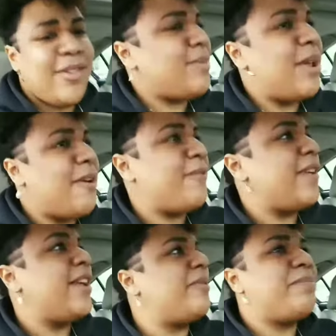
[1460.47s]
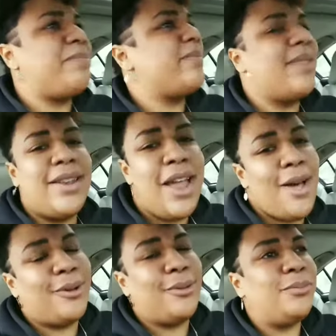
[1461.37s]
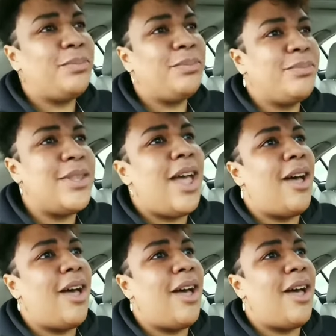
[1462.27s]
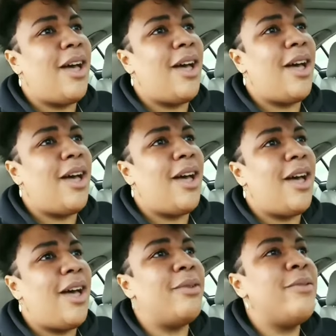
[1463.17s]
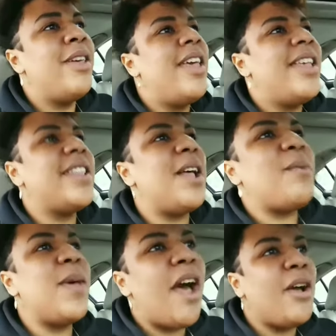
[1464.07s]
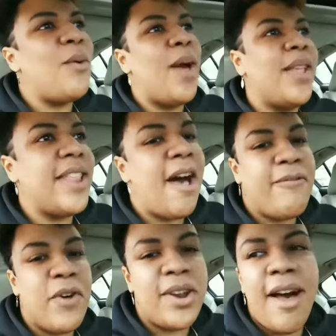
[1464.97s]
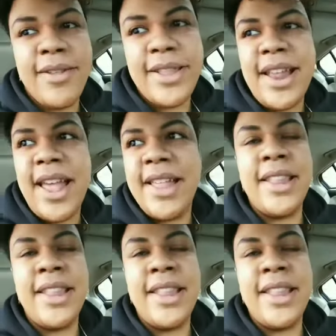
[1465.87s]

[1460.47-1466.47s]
over here. No, no. But we are going south on Houston, as, as mentioned.